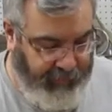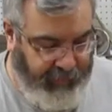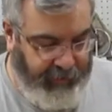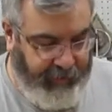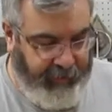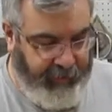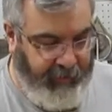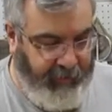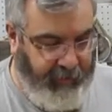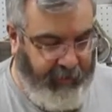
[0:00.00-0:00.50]

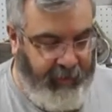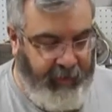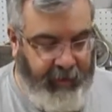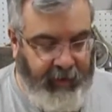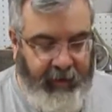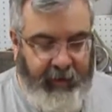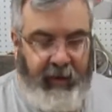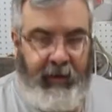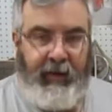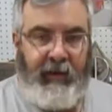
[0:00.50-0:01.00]
here
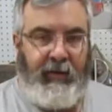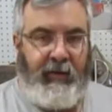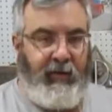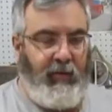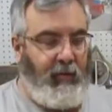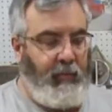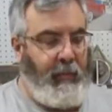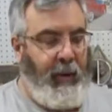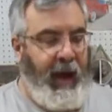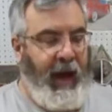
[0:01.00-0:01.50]

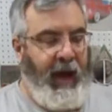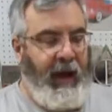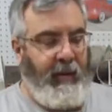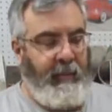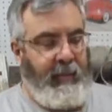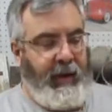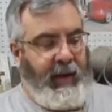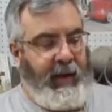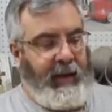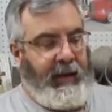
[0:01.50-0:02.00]
to
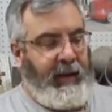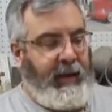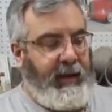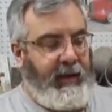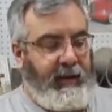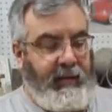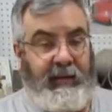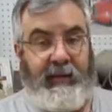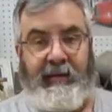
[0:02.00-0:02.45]
pattern making.